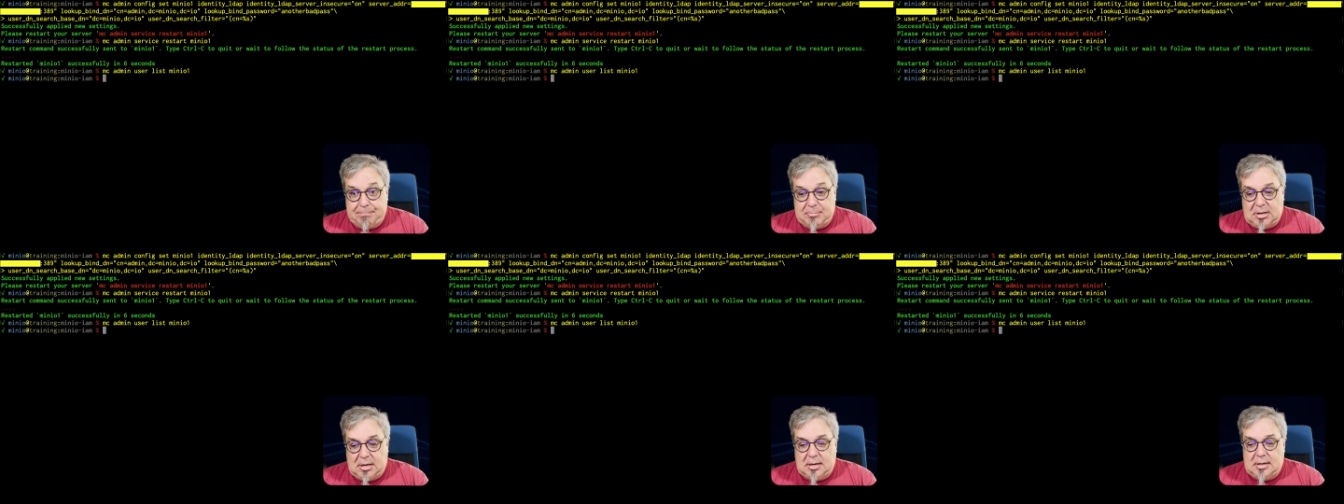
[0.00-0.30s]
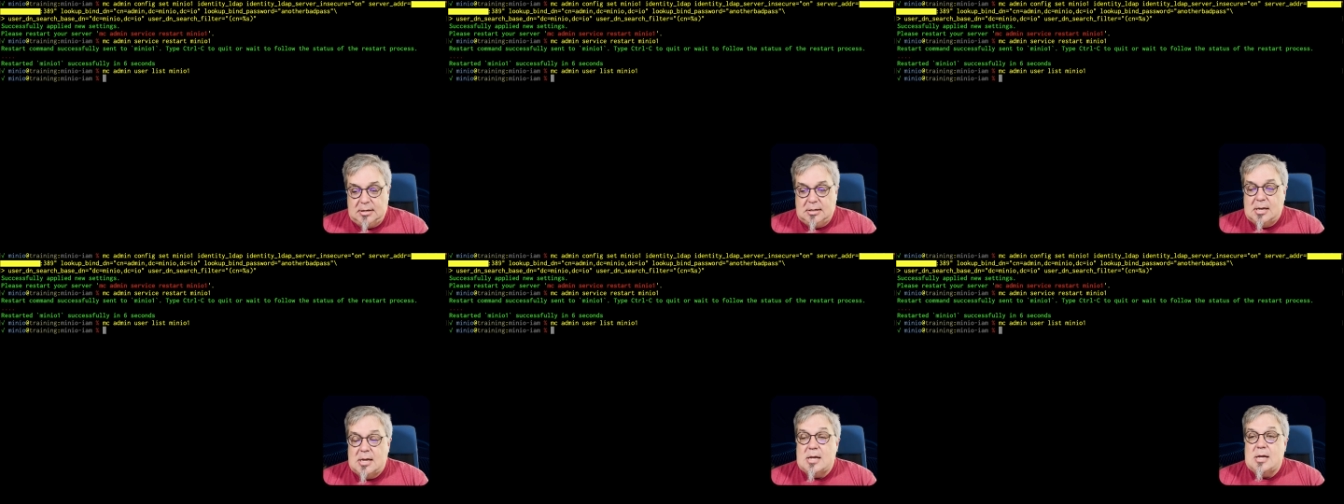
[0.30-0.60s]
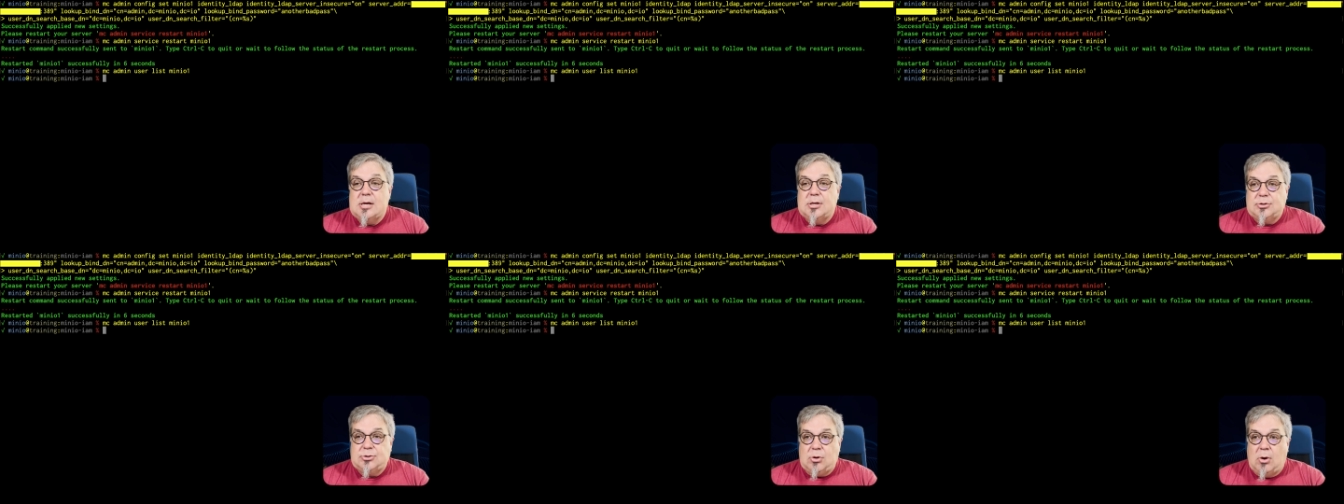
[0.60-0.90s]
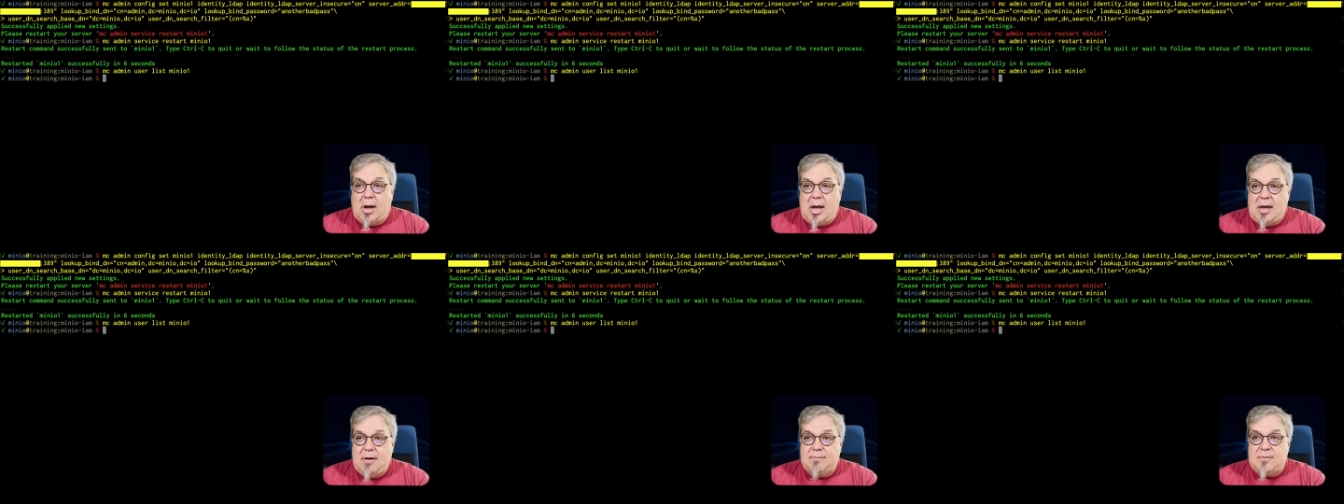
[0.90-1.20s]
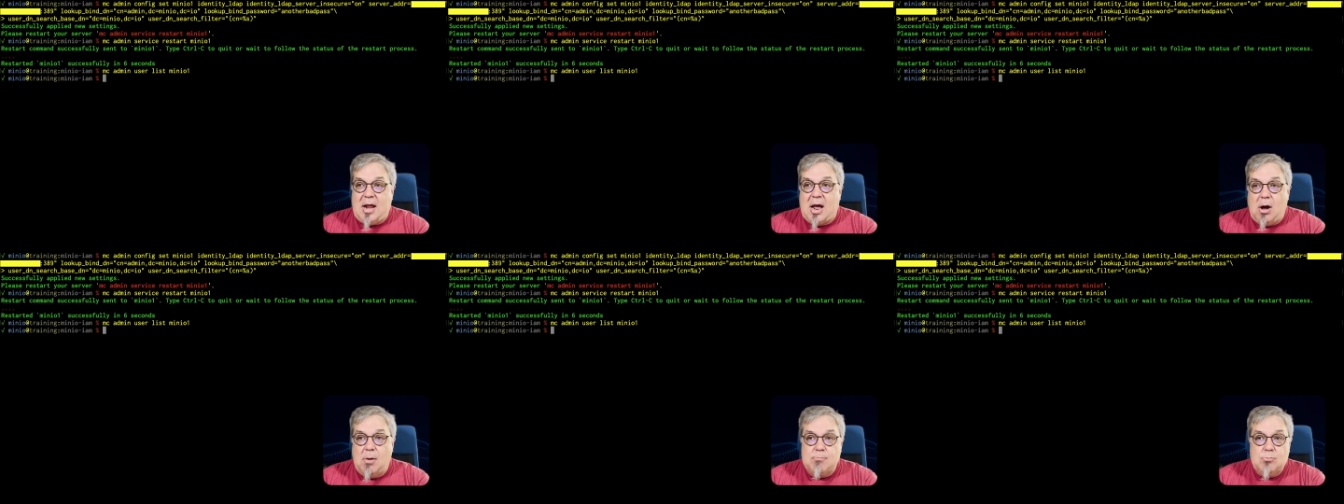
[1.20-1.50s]
Okay, so I
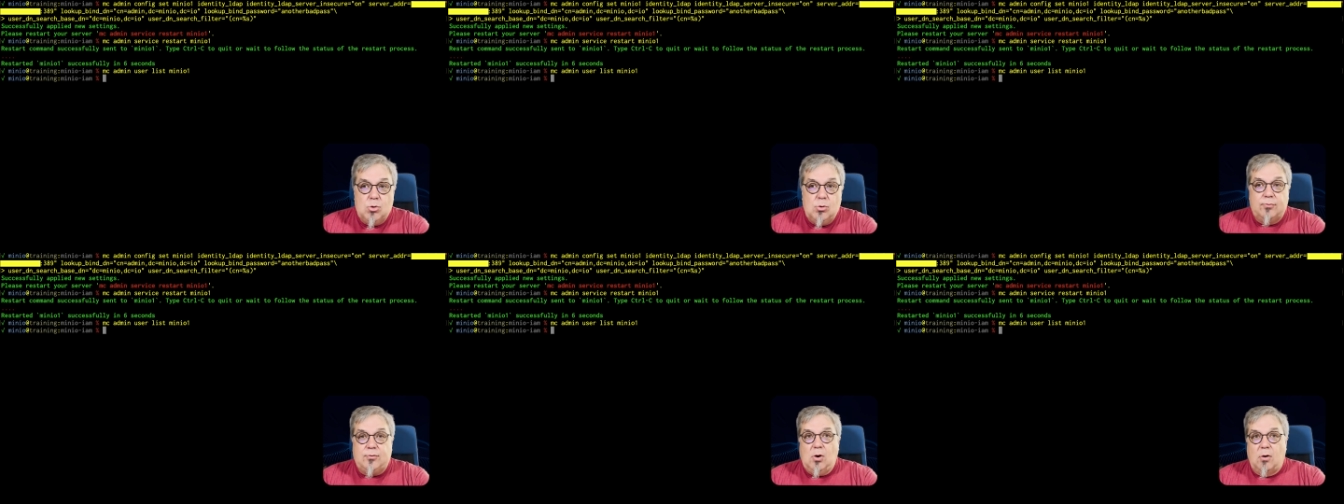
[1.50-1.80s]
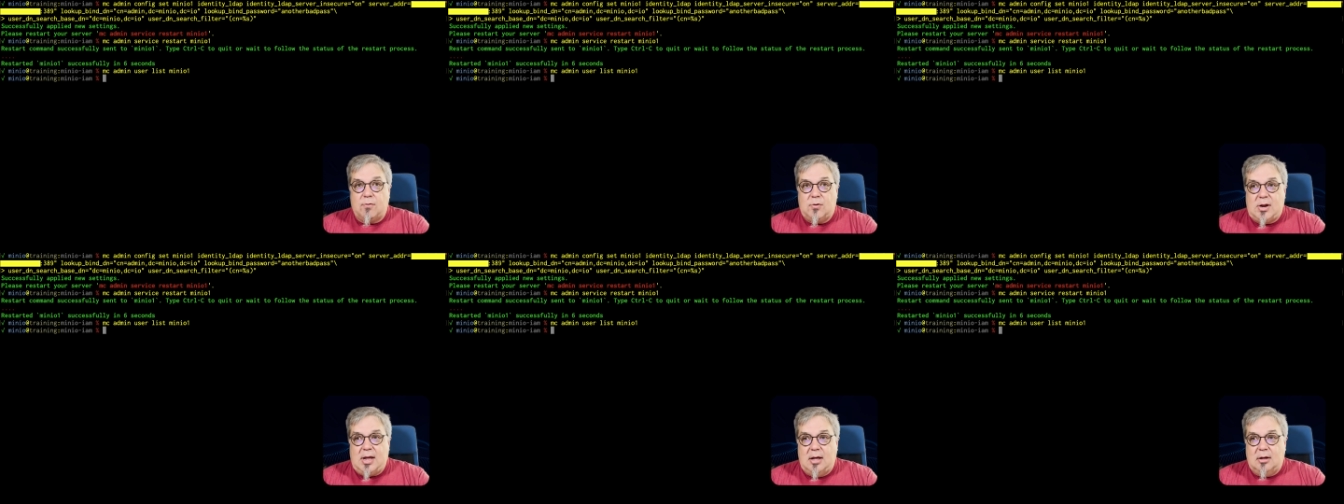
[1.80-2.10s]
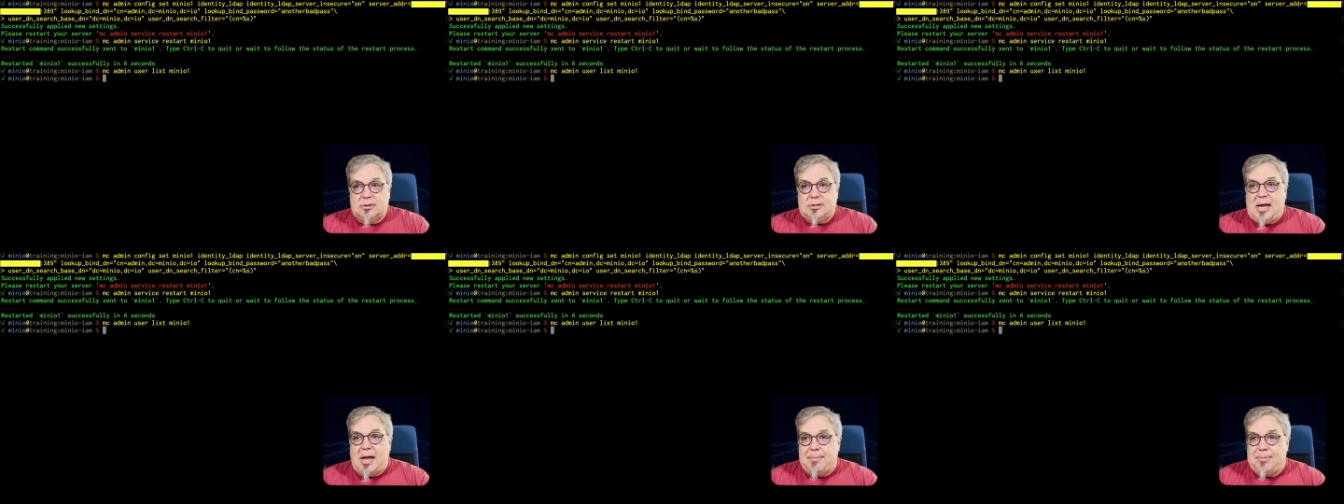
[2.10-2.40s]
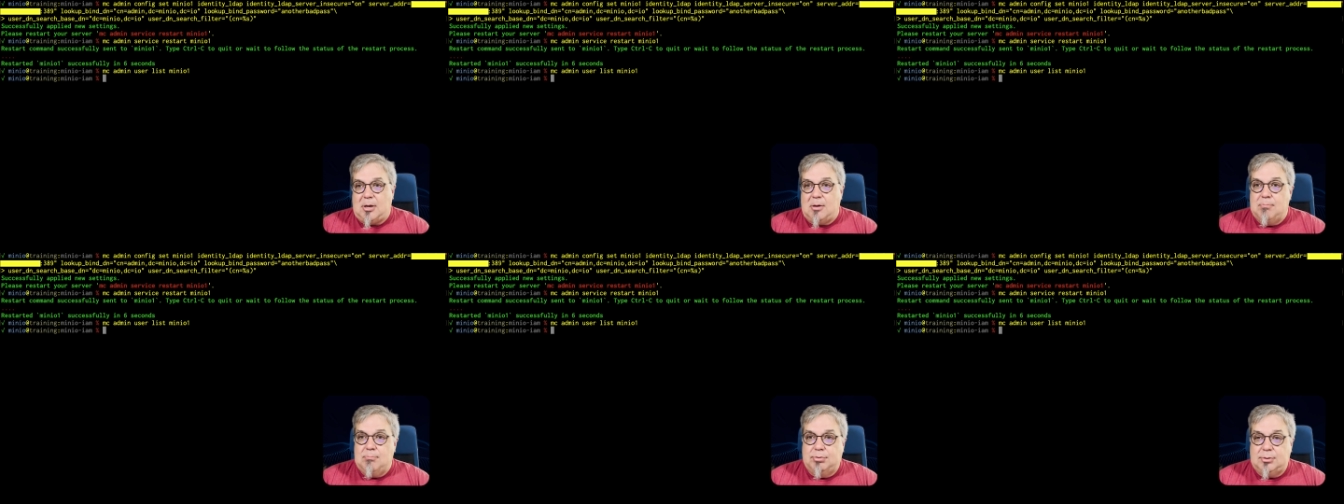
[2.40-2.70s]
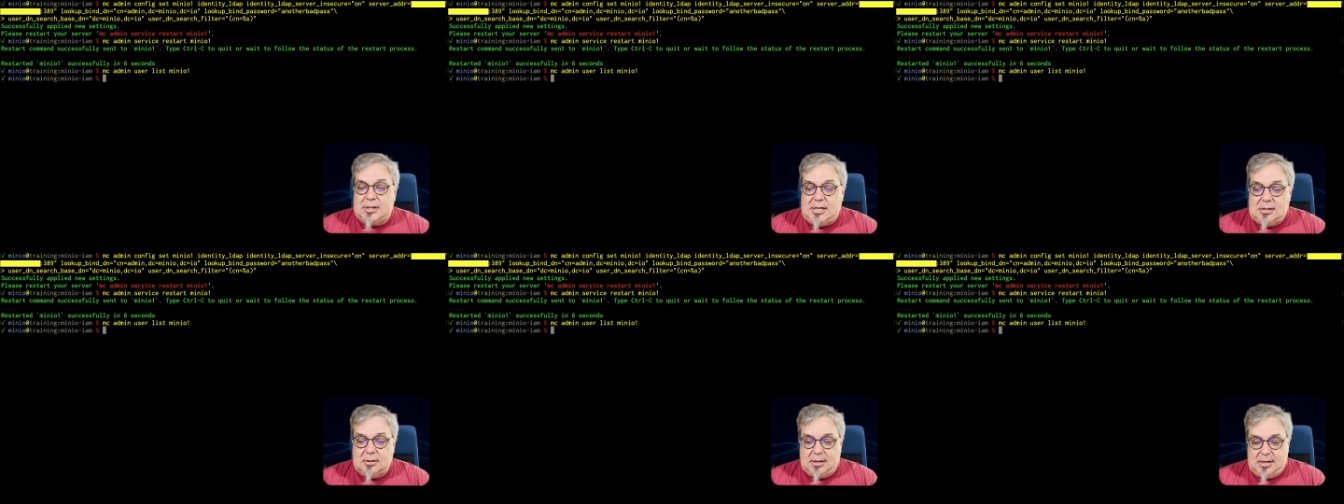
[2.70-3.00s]
have now moved over to LDAP
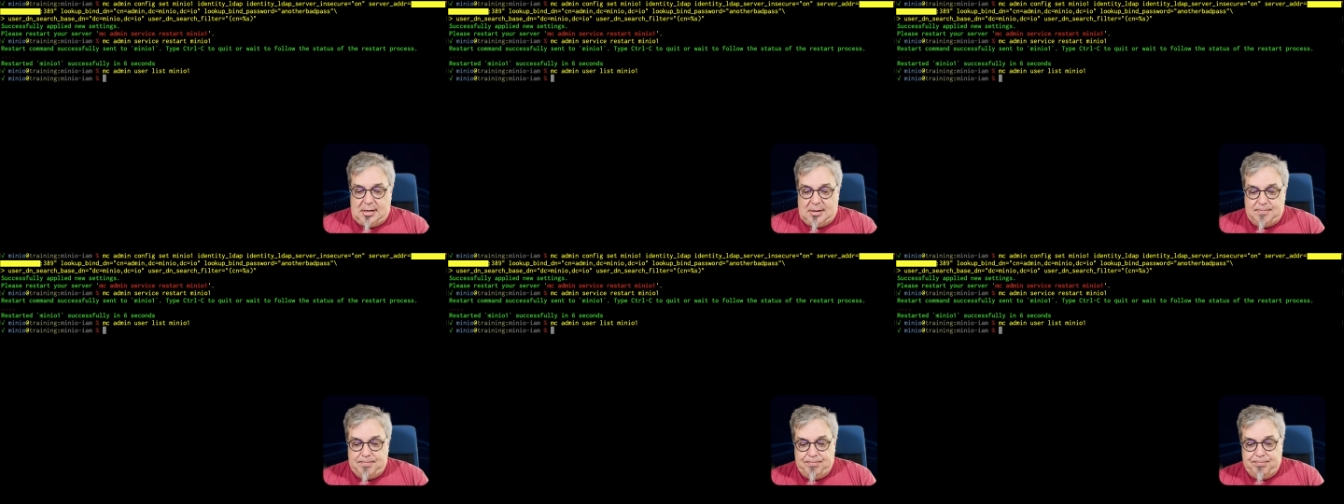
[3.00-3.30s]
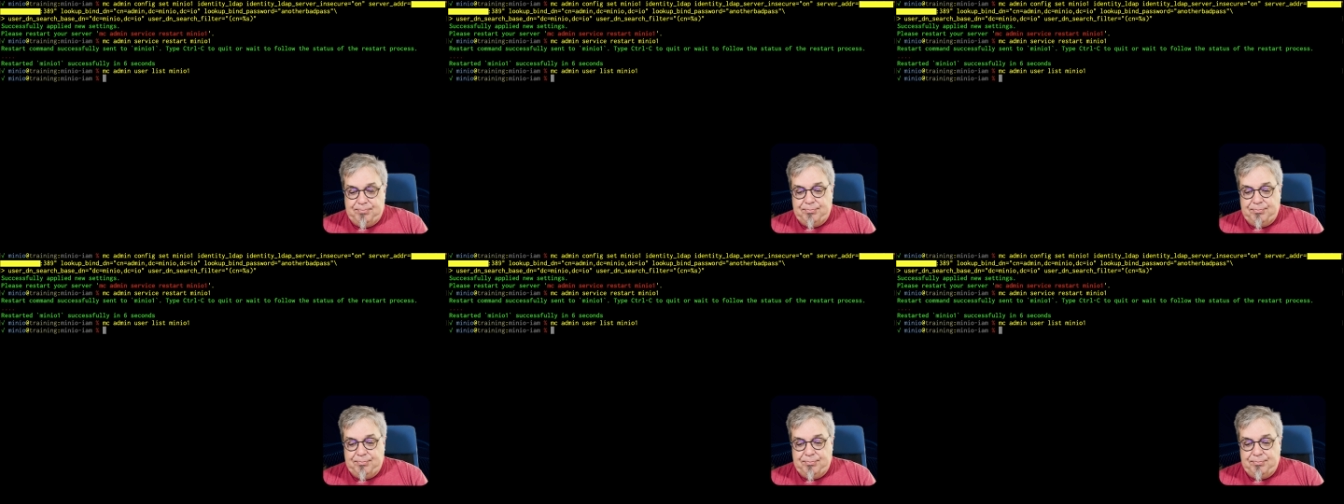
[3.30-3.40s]
completely.